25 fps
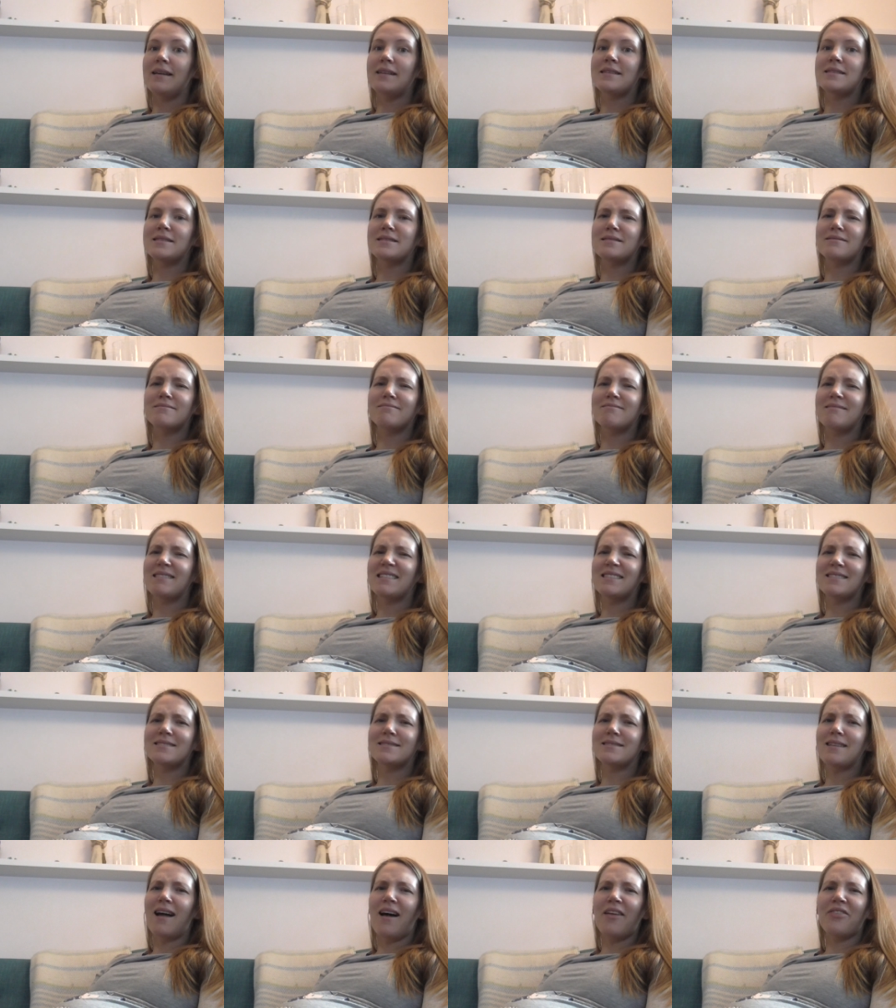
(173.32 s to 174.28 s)
it's
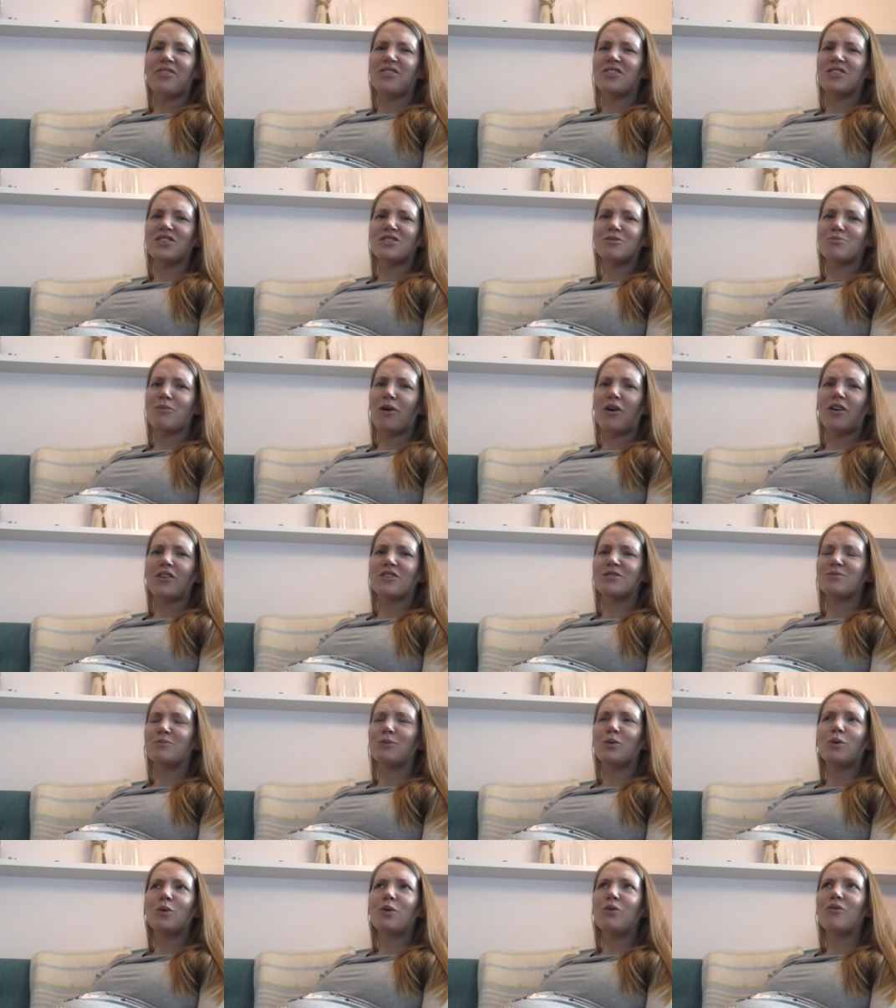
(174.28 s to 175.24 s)
it's not the
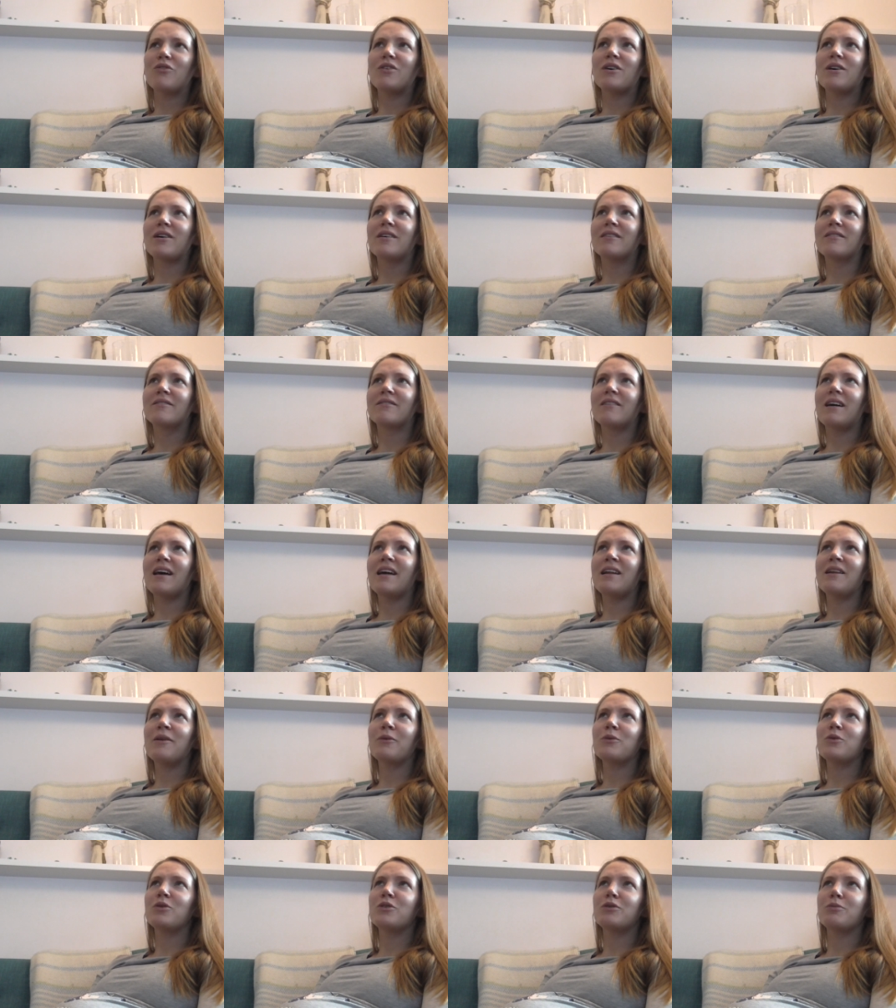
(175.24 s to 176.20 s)
smartest move, and
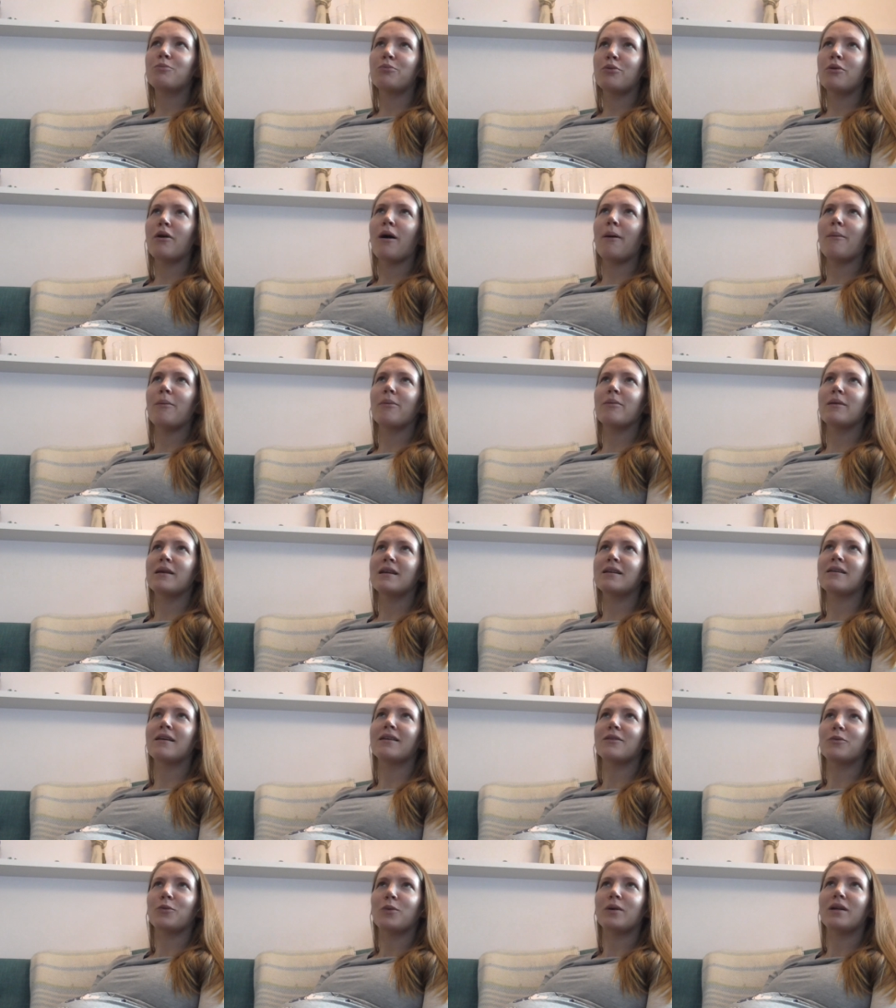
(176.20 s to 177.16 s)
it was probably
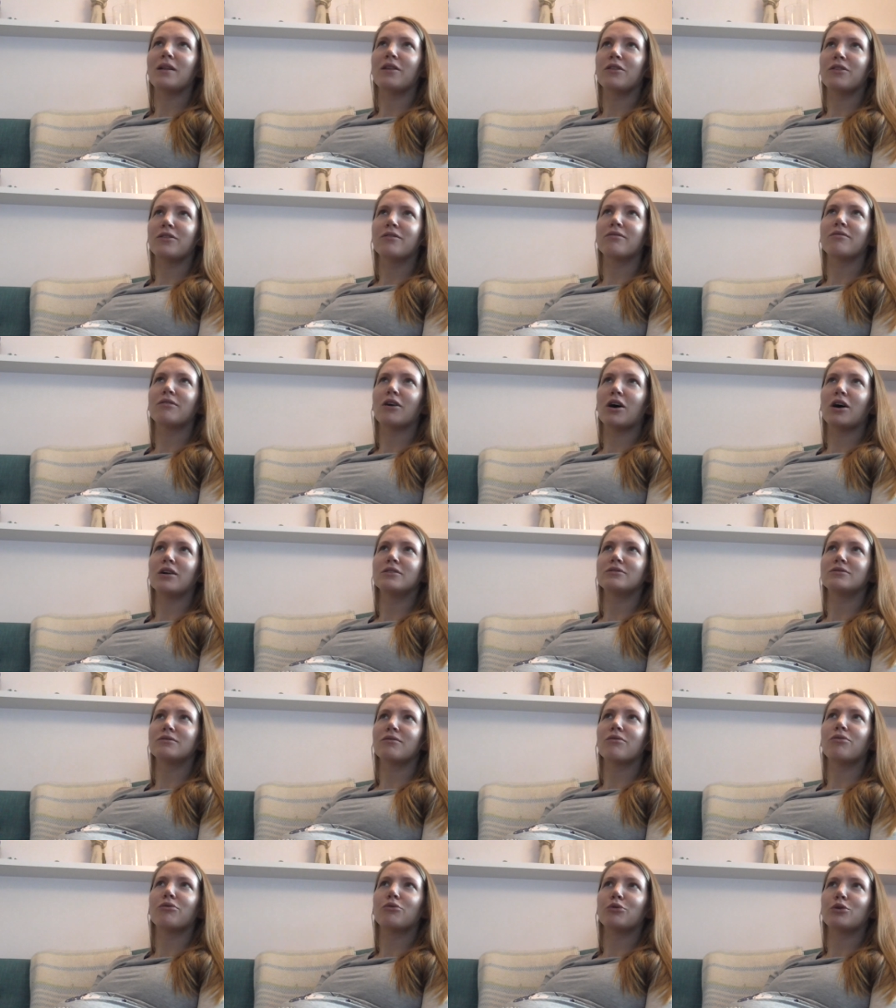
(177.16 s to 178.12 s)
not well
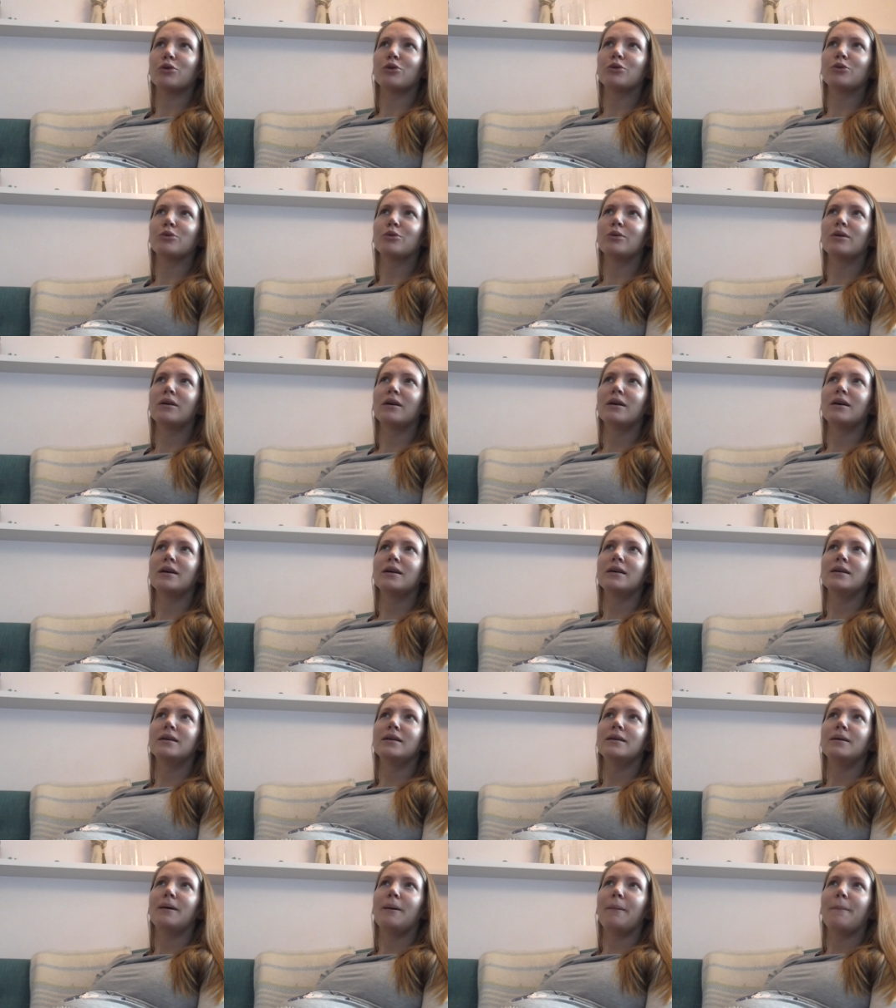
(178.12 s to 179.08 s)
thought through.
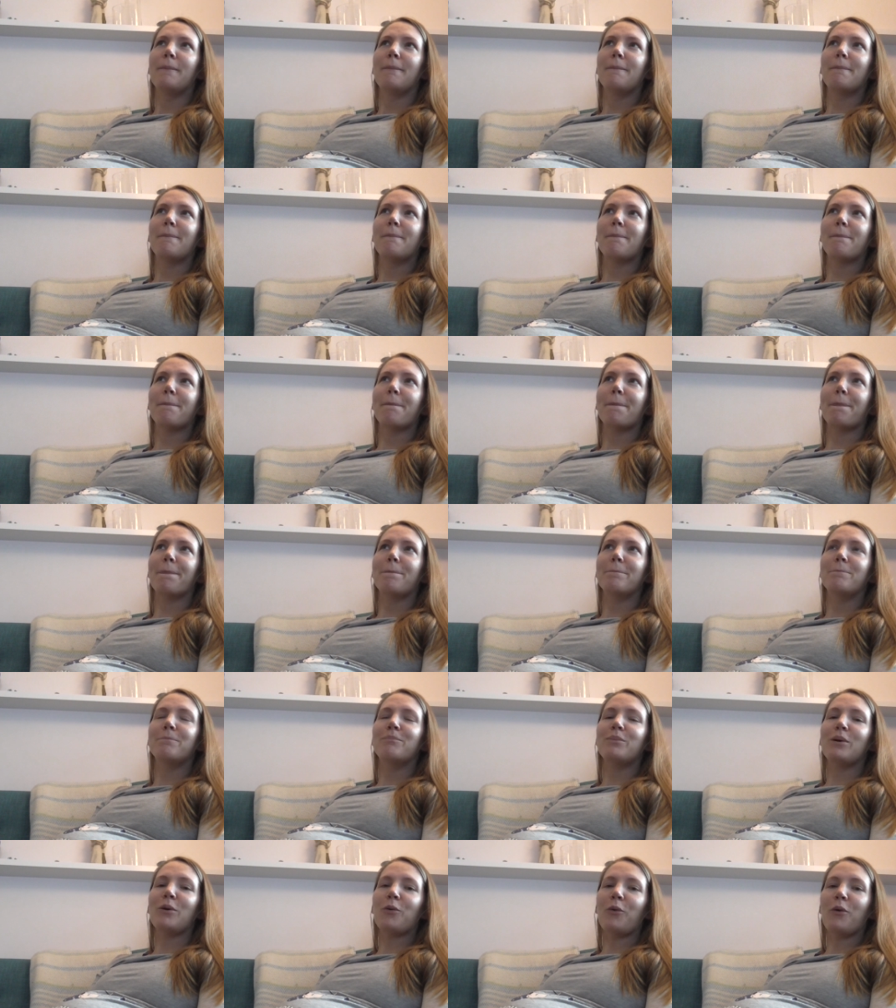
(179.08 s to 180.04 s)

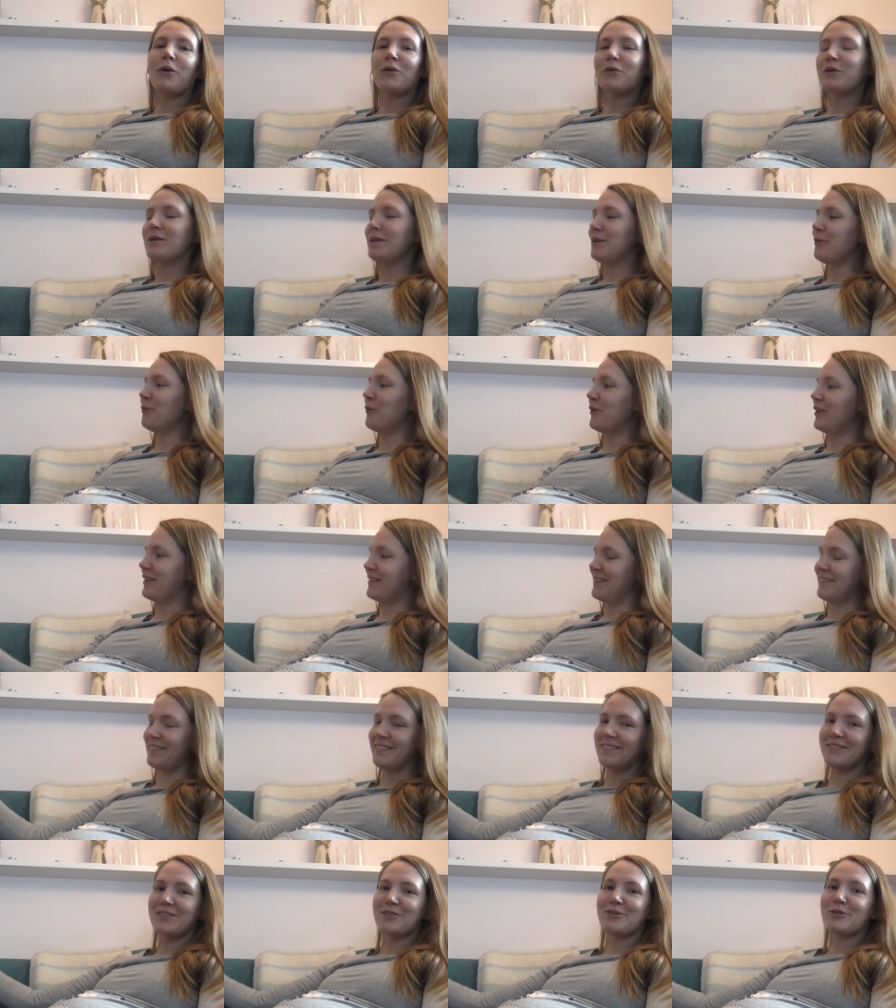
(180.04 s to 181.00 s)
But we really
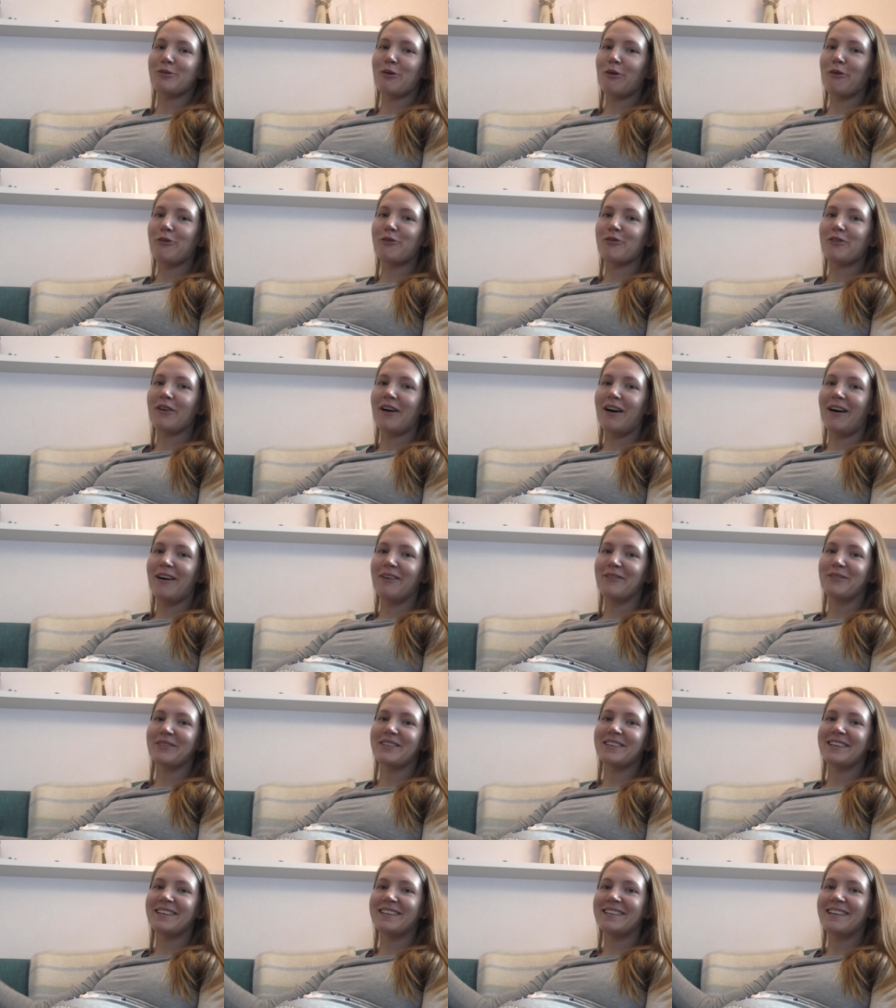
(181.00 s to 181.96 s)
wanted sofa,
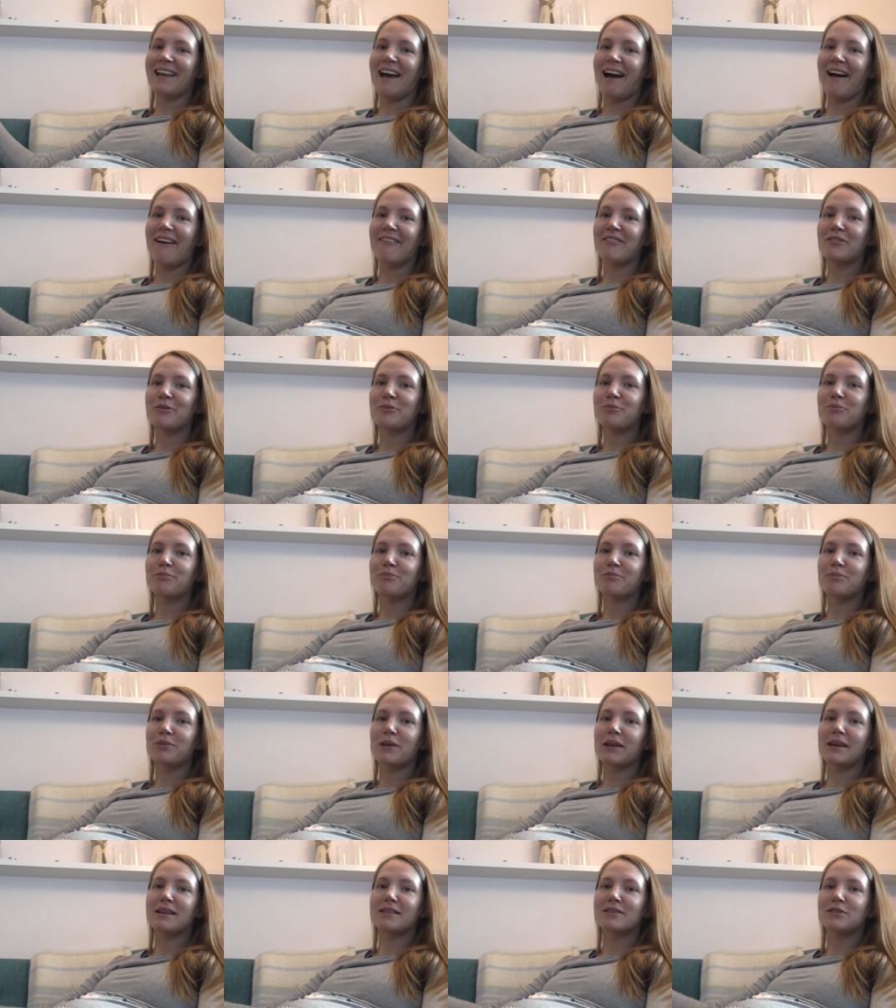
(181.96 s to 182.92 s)
and we didn't have
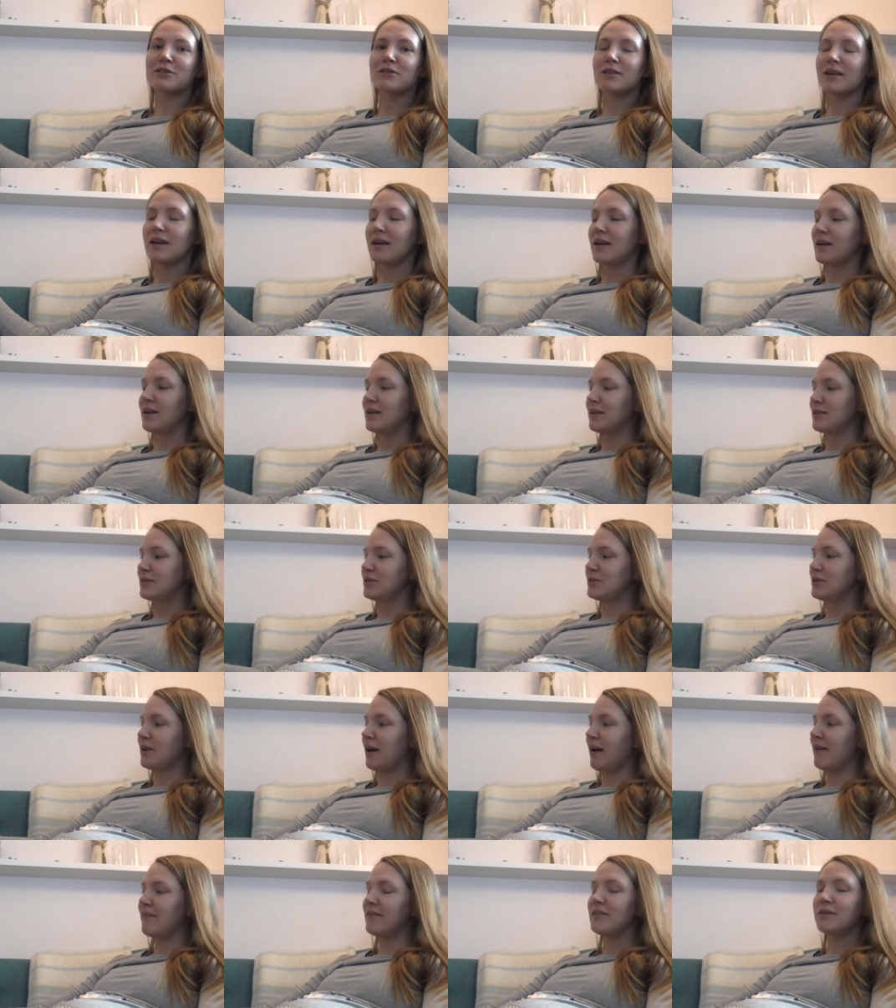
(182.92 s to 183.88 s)
place
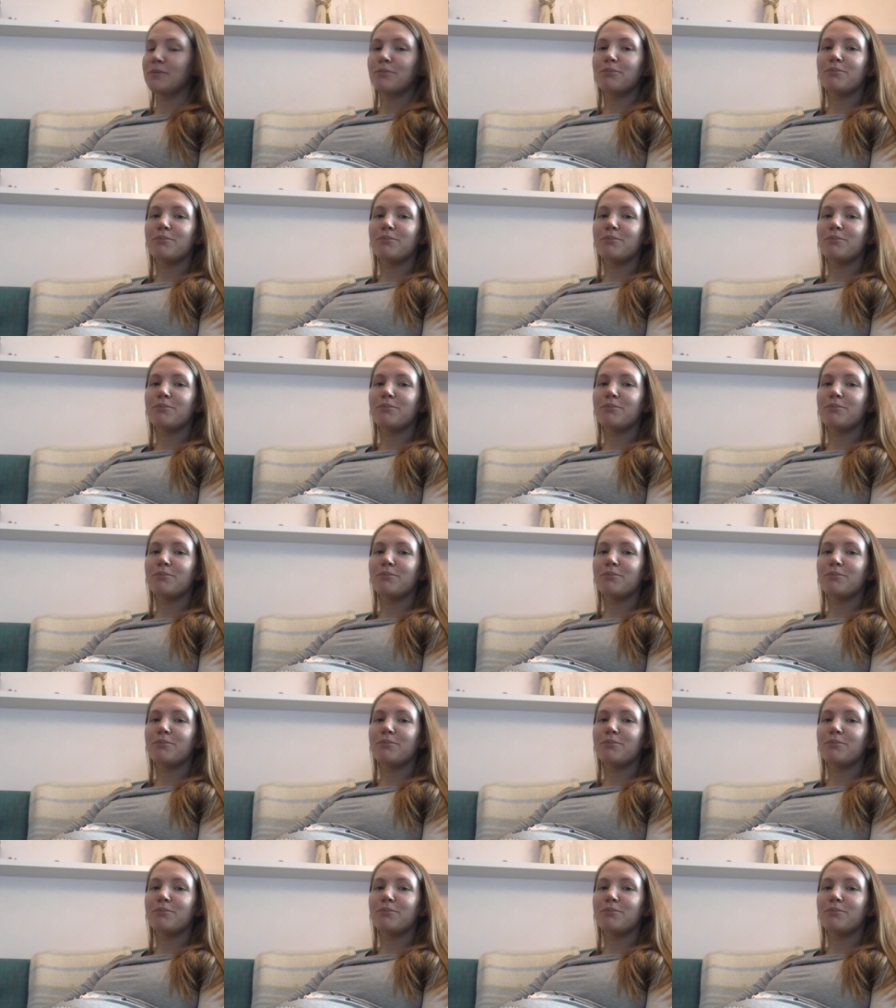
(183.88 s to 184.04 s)
to have the,